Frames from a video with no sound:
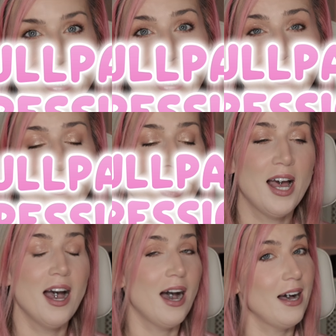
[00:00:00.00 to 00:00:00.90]
Now,
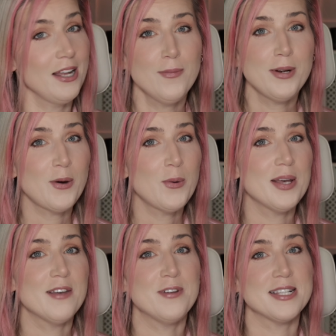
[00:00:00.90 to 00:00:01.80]
I don't
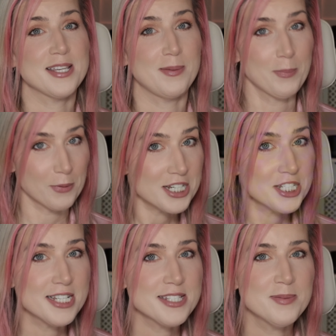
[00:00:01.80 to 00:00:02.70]
know if it's
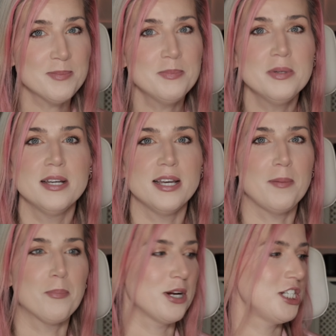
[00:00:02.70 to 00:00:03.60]
Impressionism,
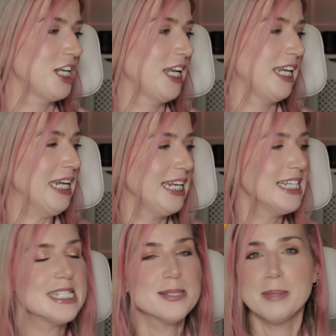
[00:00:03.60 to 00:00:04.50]

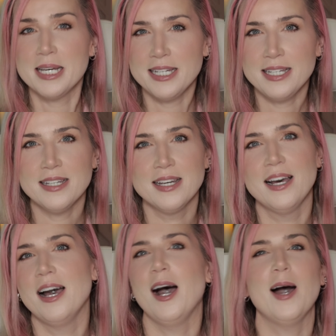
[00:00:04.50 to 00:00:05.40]
Impressionisme,
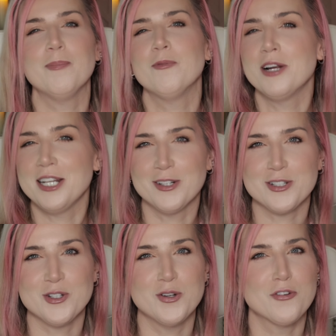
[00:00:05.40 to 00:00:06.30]
I'm really
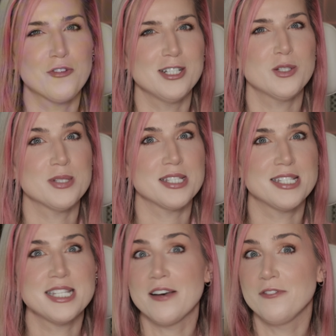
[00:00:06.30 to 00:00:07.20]
not sure. French was
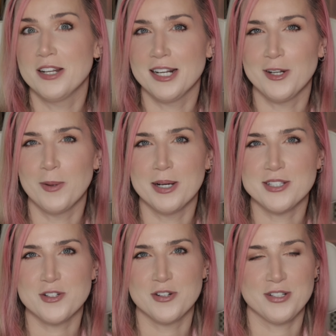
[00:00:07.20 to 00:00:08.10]
definitely not my
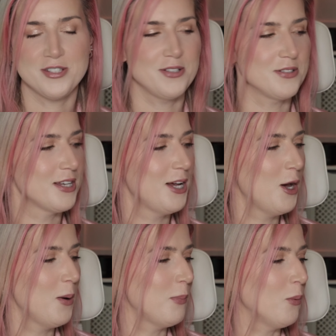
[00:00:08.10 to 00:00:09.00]
strong suit.
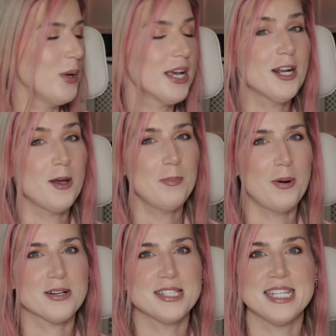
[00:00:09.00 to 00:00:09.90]
But we're going to
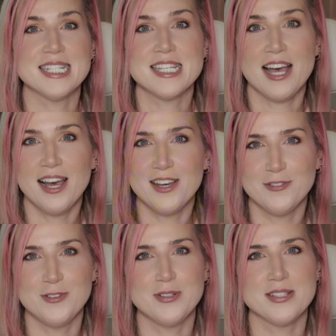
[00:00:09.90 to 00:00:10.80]
unbox the
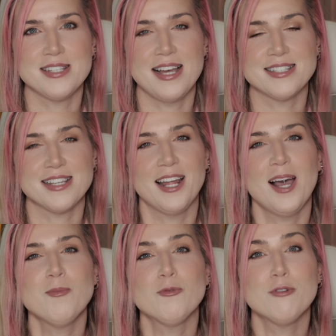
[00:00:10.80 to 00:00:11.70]
entire full set, and
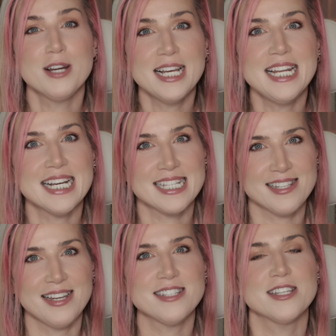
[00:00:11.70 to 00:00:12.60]
I'm really
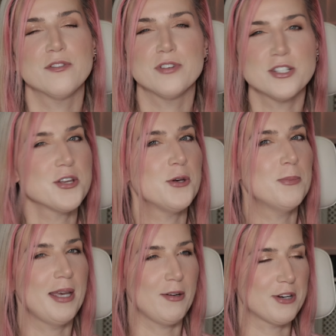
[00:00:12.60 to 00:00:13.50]
excited for
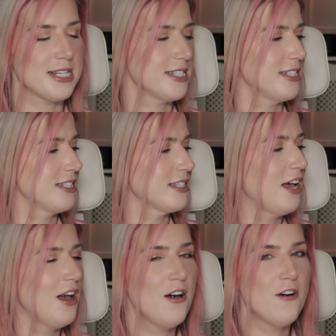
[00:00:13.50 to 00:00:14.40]
two main reasons.